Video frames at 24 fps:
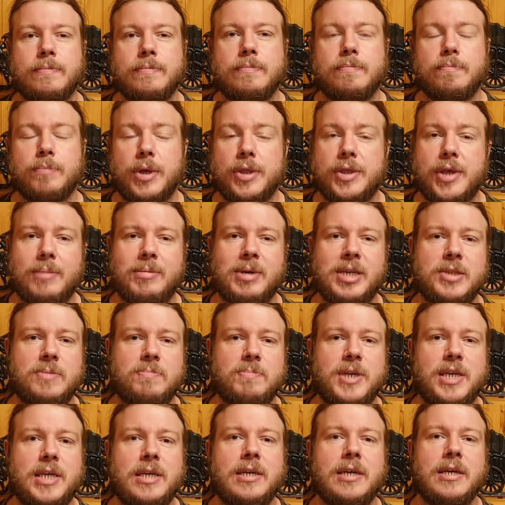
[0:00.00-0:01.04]
But there must
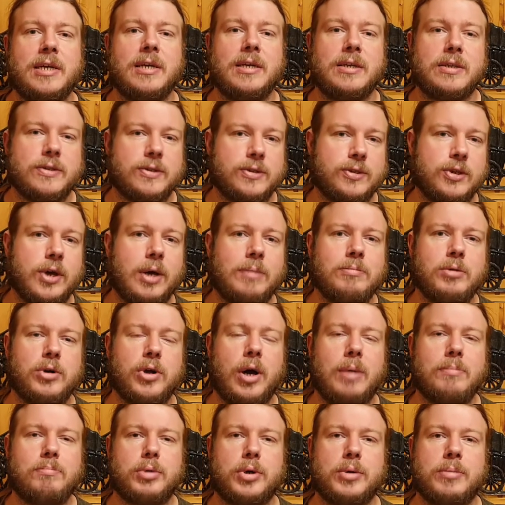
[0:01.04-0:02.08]
be some
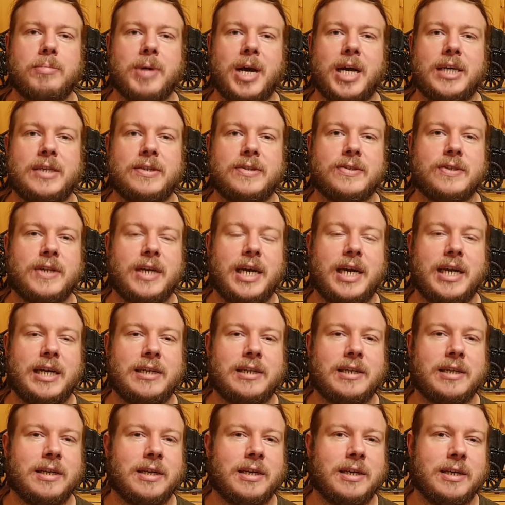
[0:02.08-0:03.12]
compromise
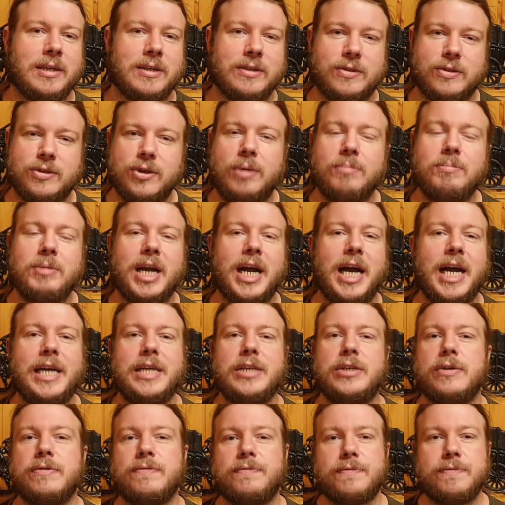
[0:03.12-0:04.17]
and some
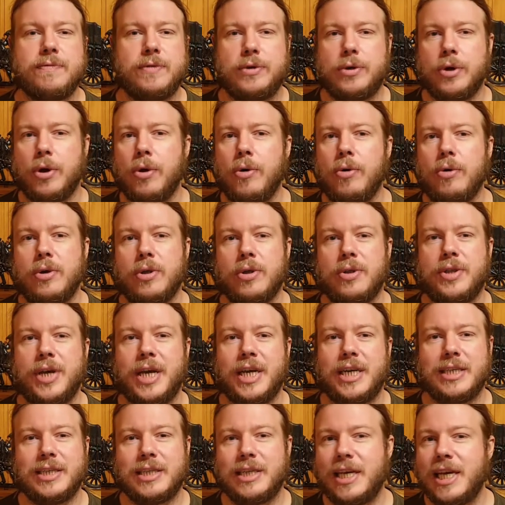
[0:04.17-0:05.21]
kind of goal
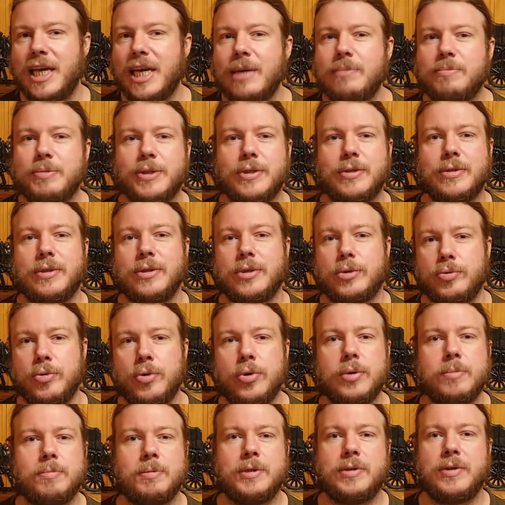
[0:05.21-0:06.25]
that keeps the
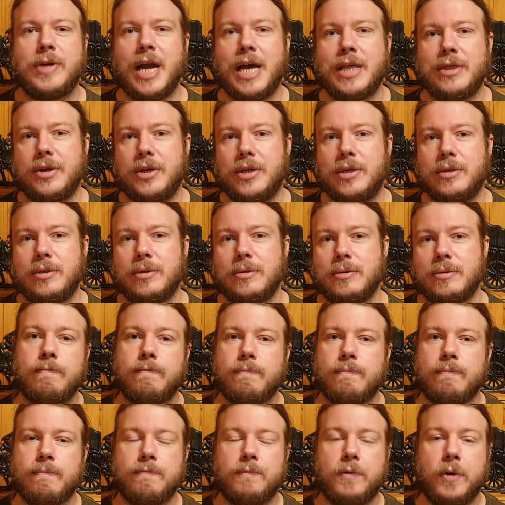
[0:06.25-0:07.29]
group together.
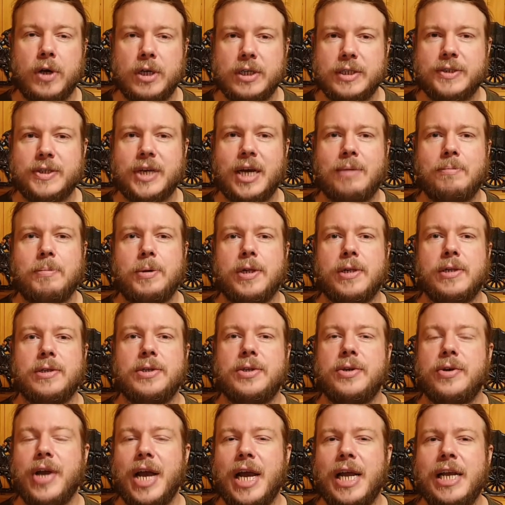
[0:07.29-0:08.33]
For example,
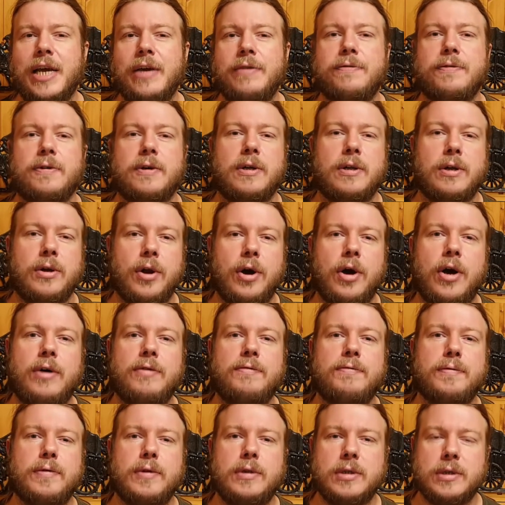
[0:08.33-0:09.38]
you can have a
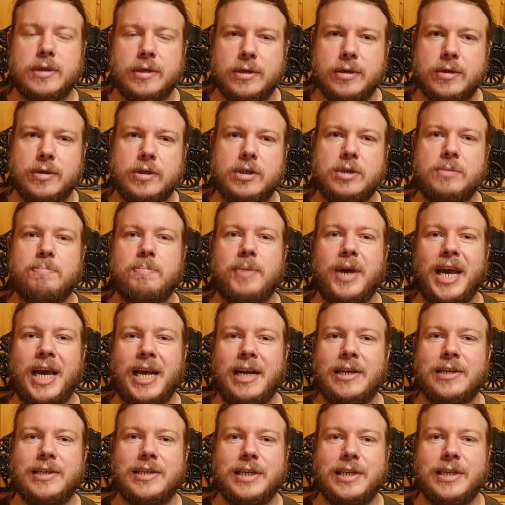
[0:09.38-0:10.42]
lawful good
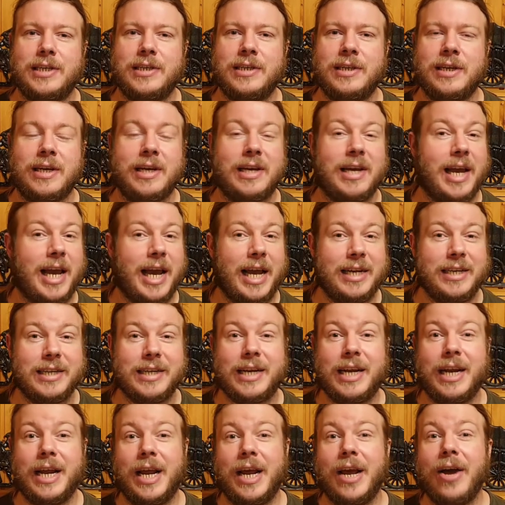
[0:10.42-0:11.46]
paladin and a
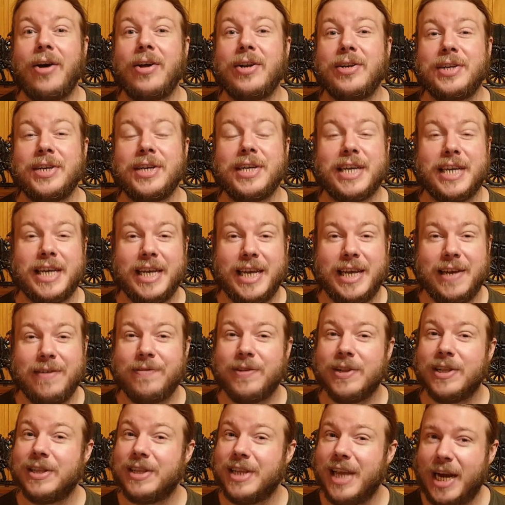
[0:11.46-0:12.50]
chaotic
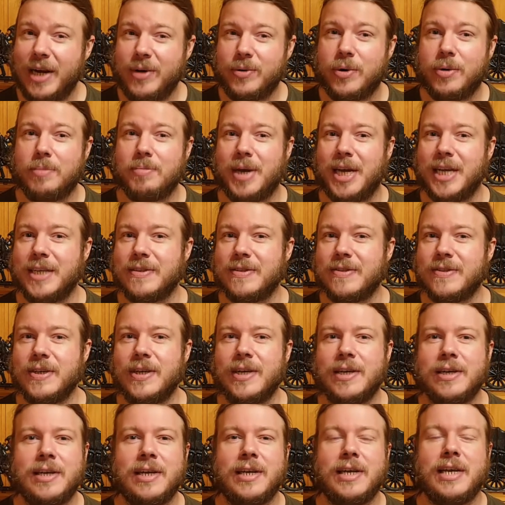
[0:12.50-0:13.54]
evil necromancer
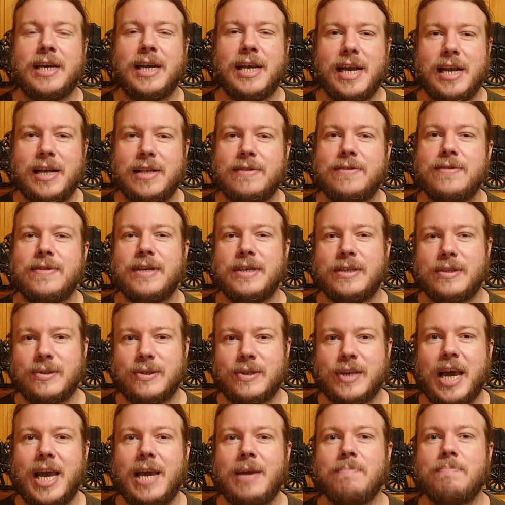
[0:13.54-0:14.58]
in the
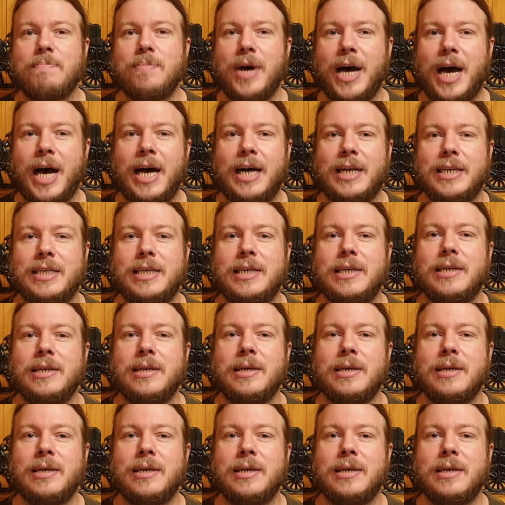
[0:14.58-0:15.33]
same party,